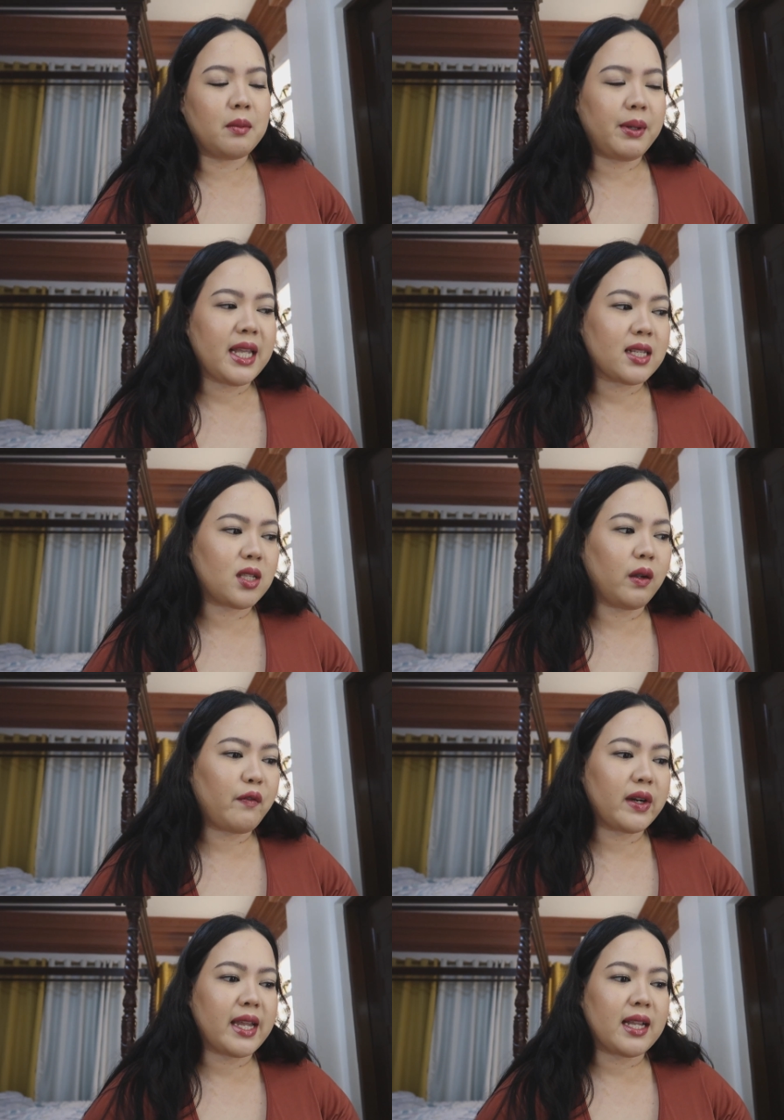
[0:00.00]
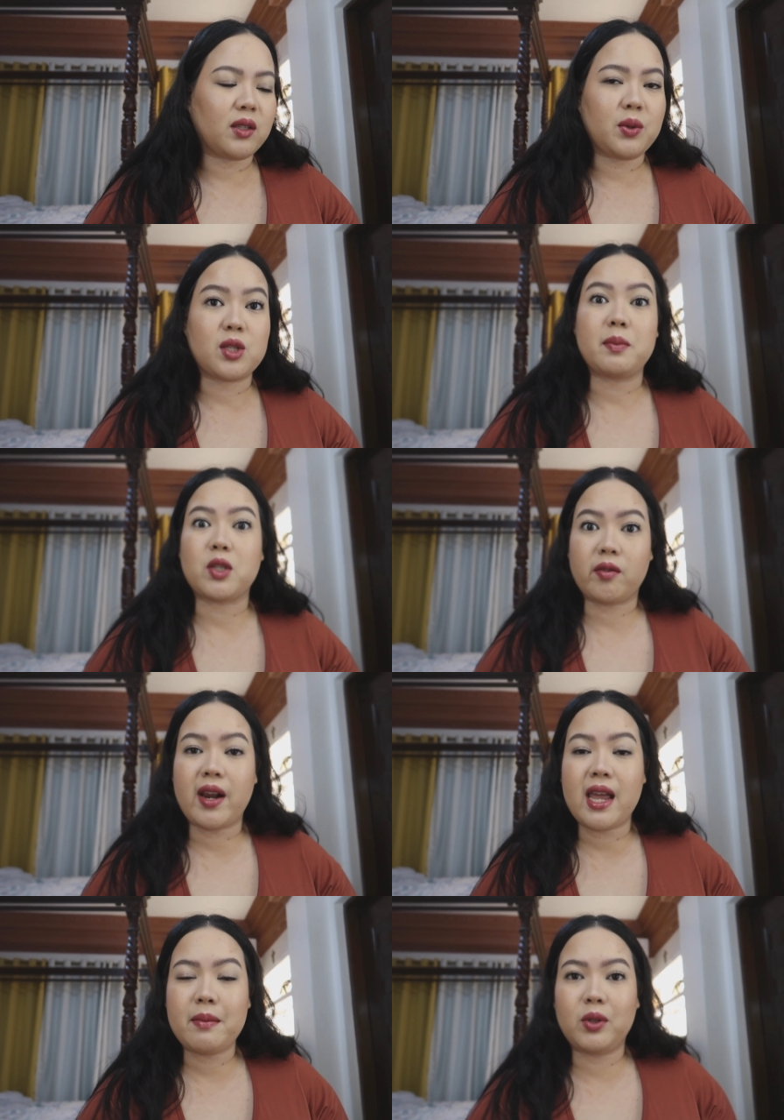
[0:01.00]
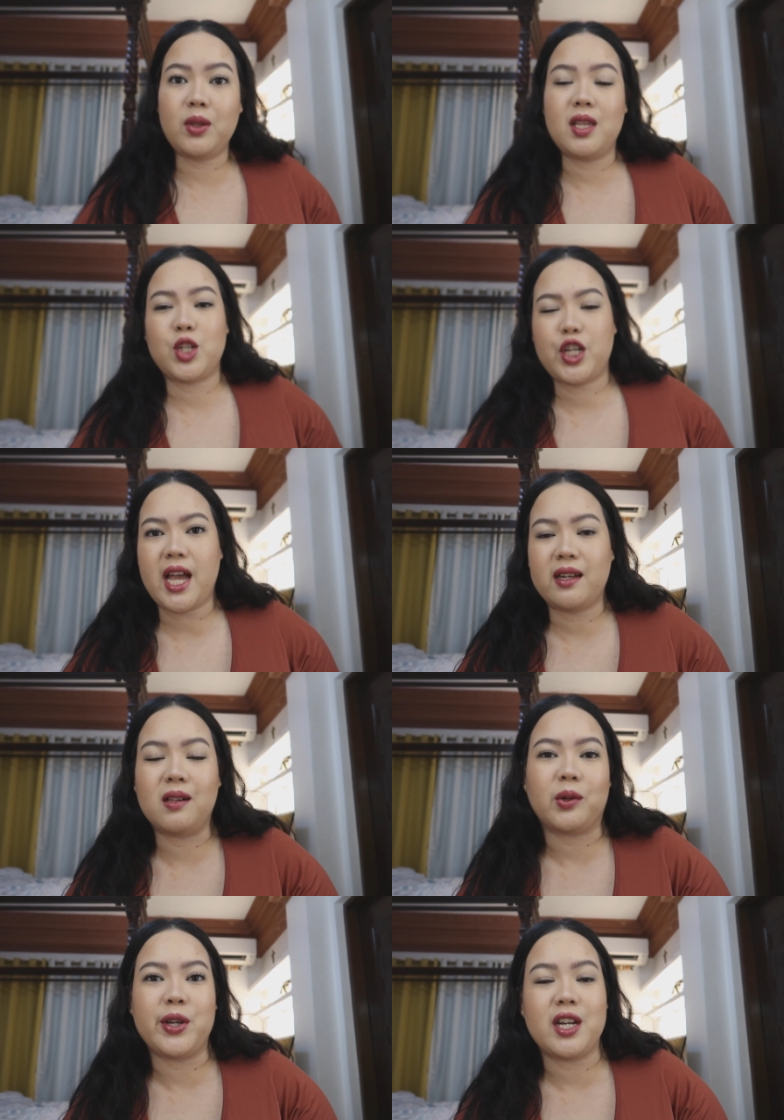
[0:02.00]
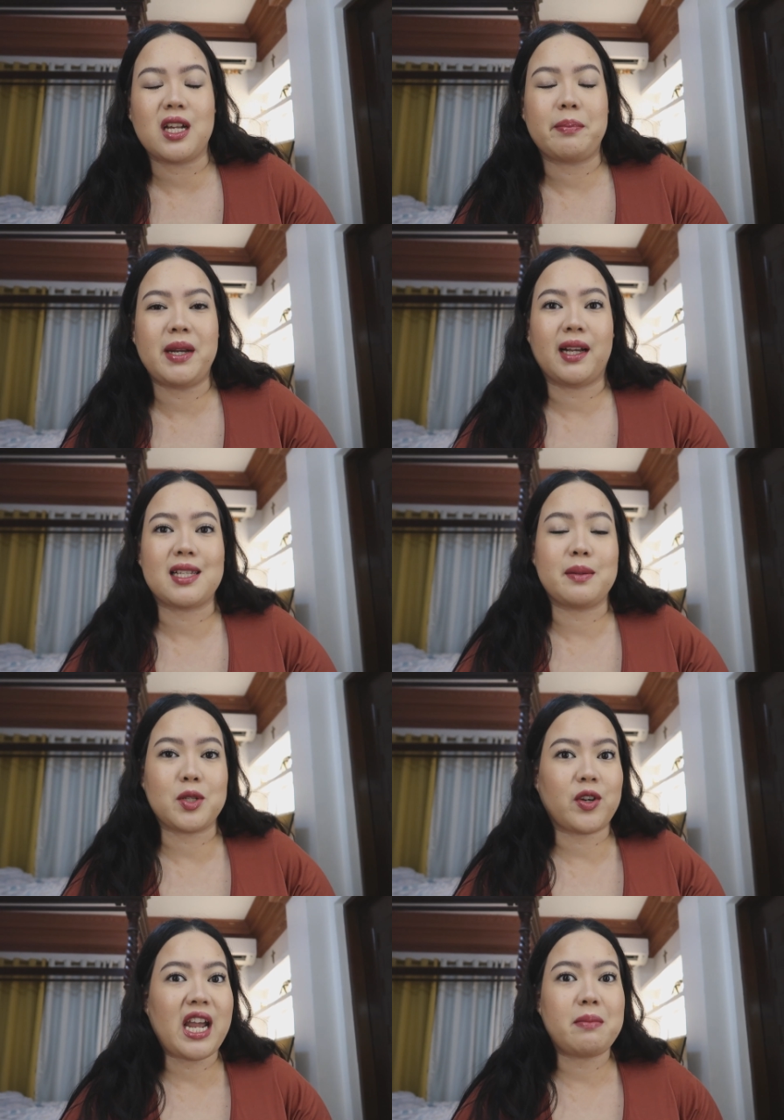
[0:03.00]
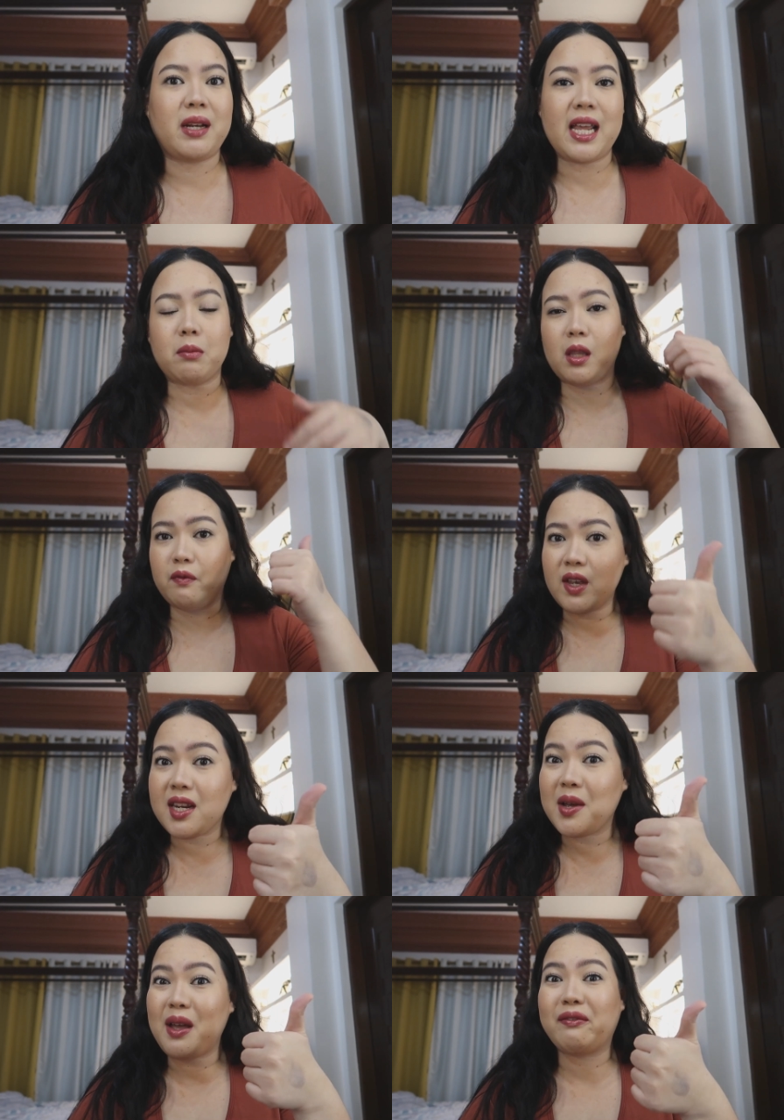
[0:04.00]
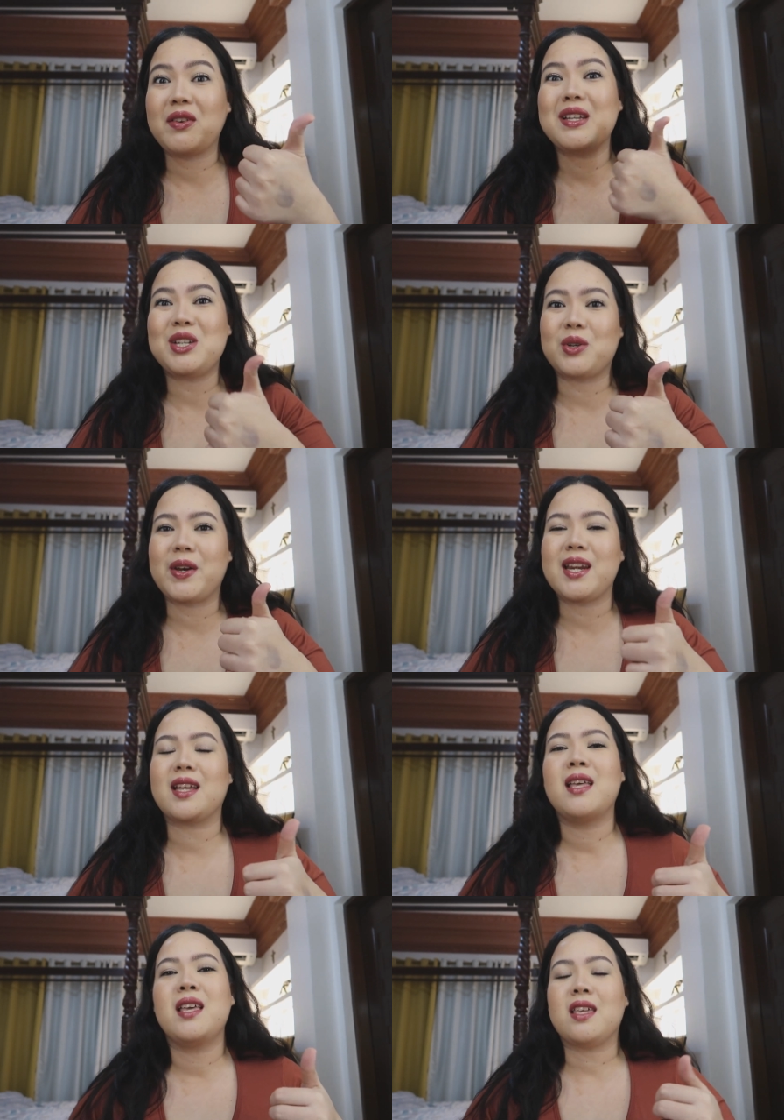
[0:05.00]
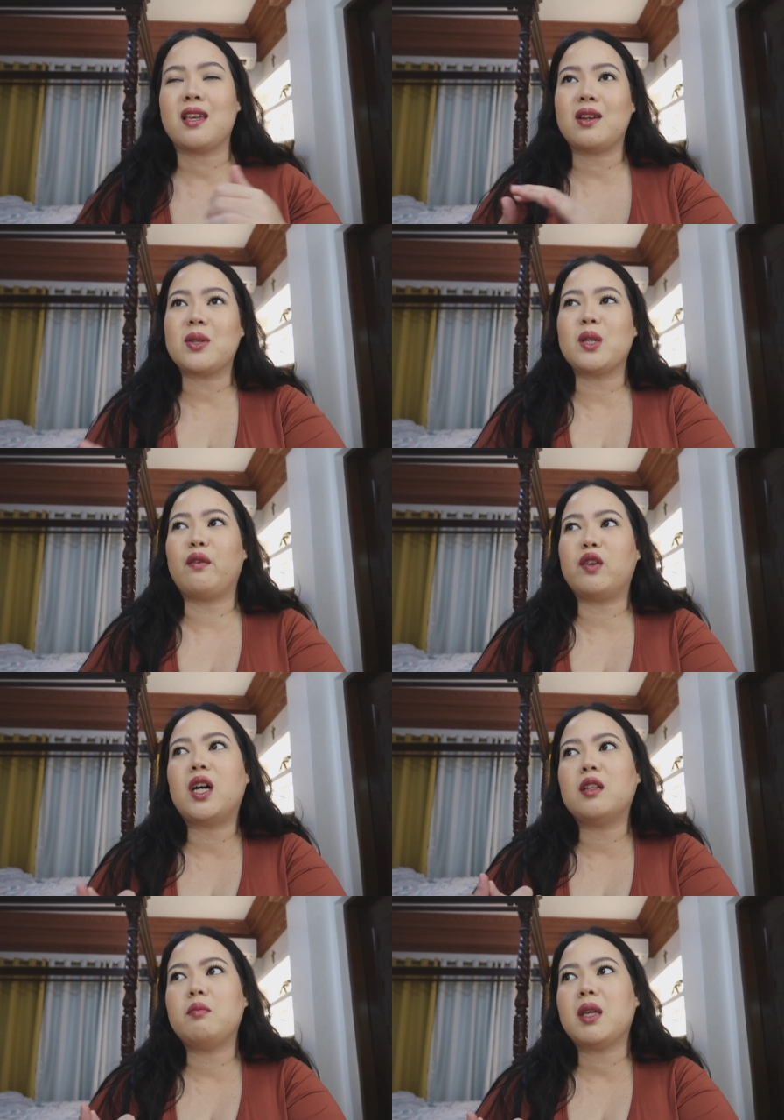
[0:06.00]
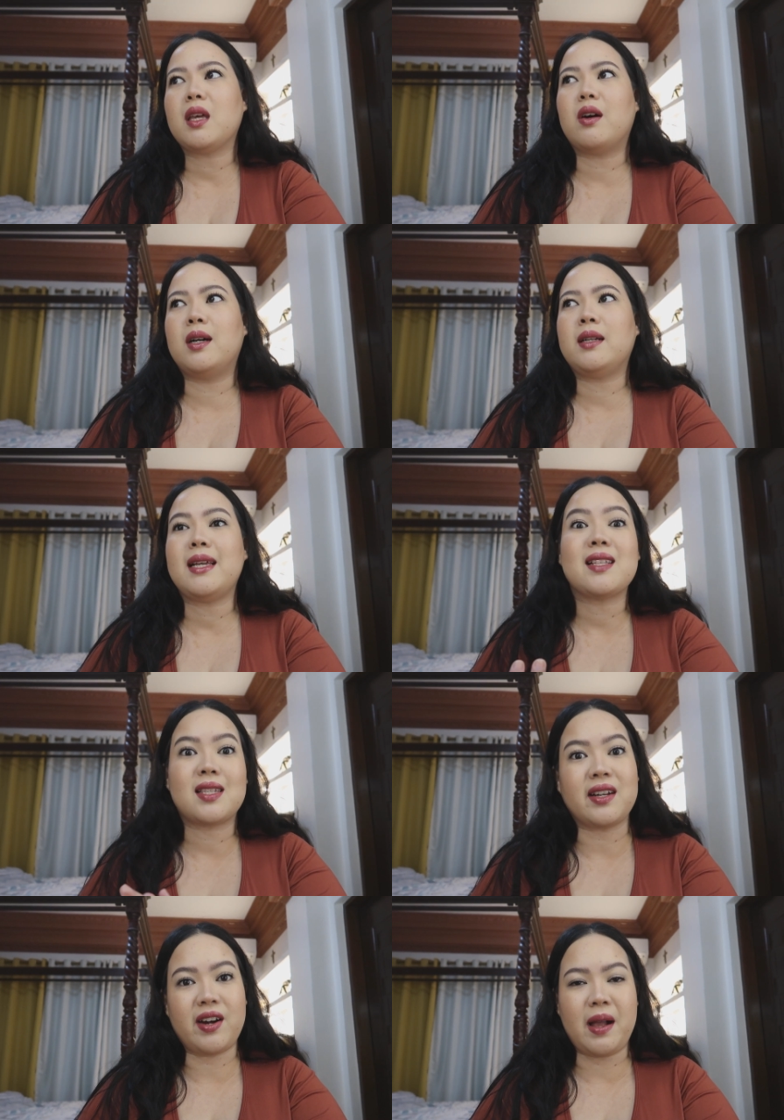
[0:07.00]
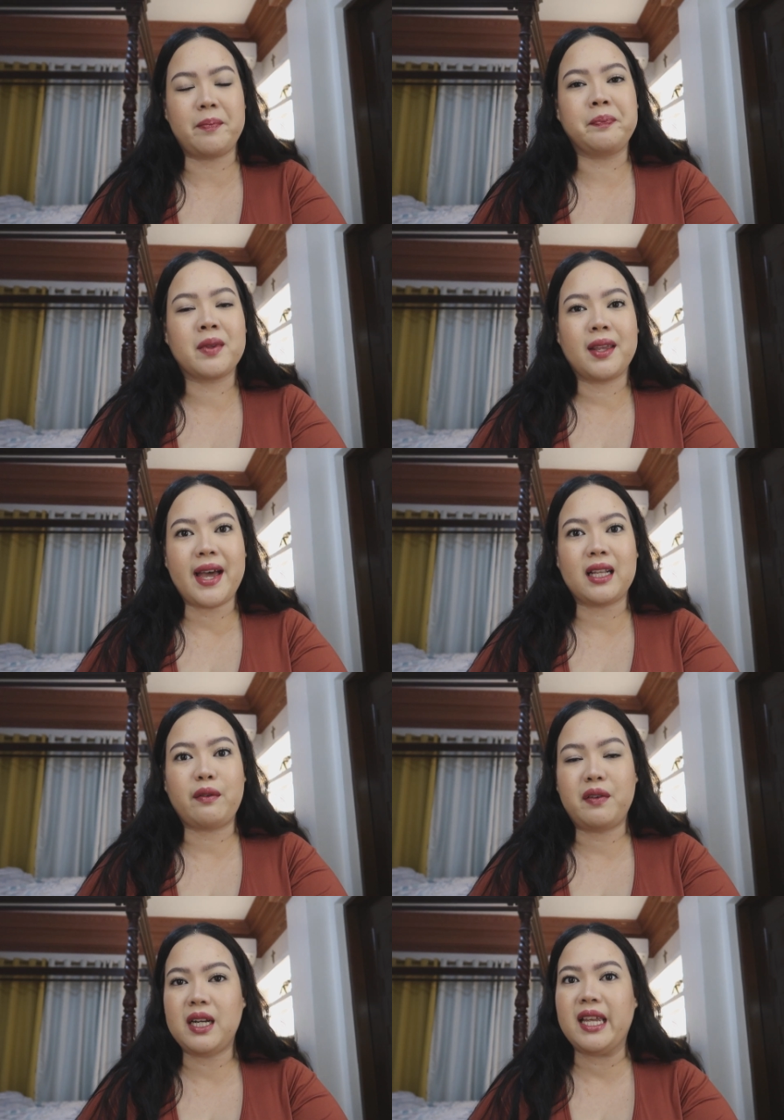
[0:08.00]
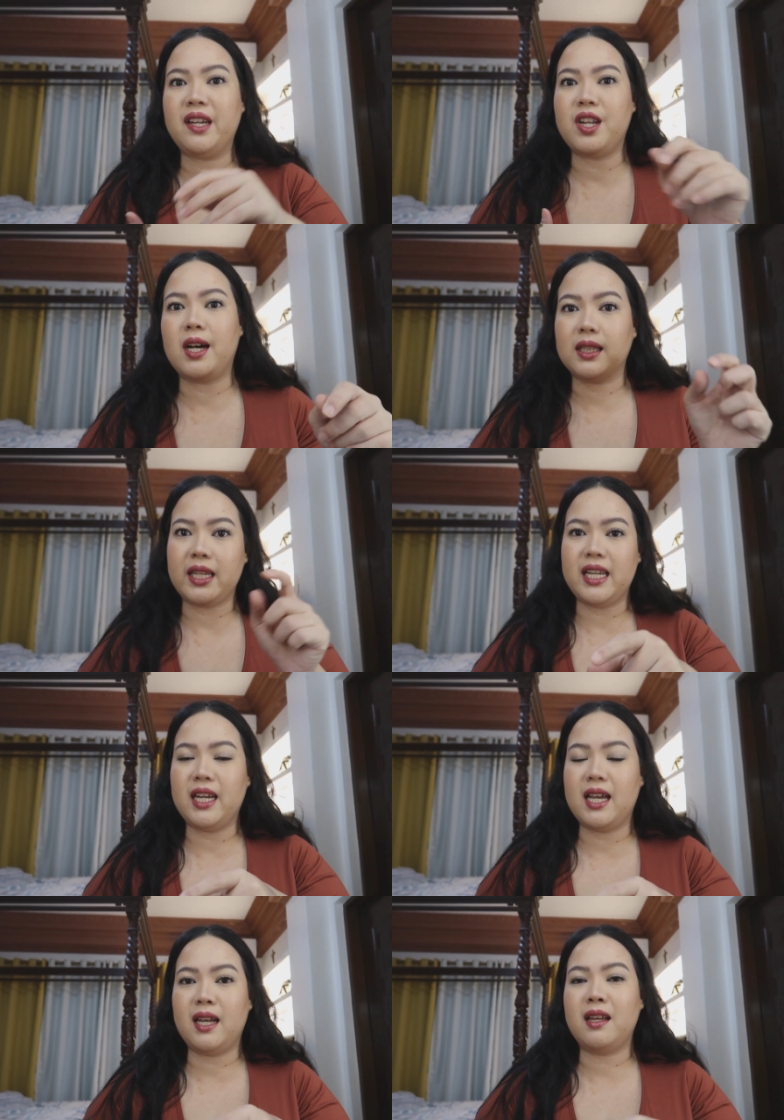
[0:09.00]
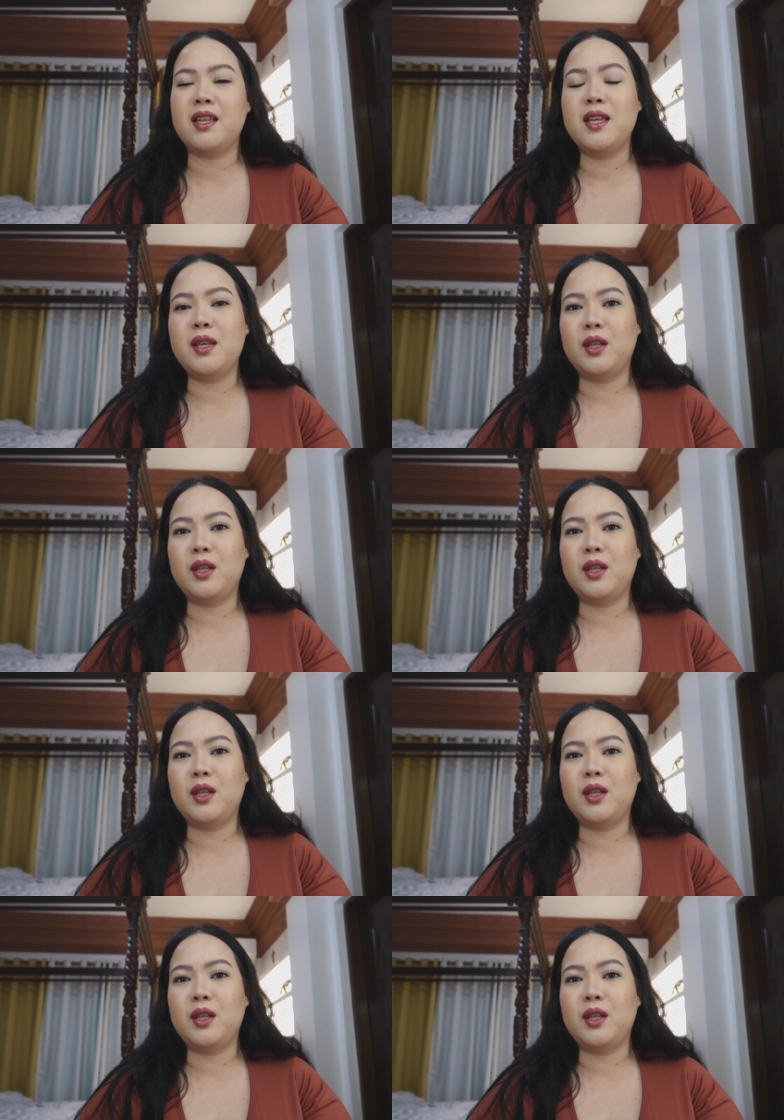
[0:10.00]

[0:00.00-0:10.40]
Please don't forget to subscribe to this channel. Kung hindi ka pa nakasubscribe, like the video if you enjoyed. You can also follow me on Instagram at feline dot ina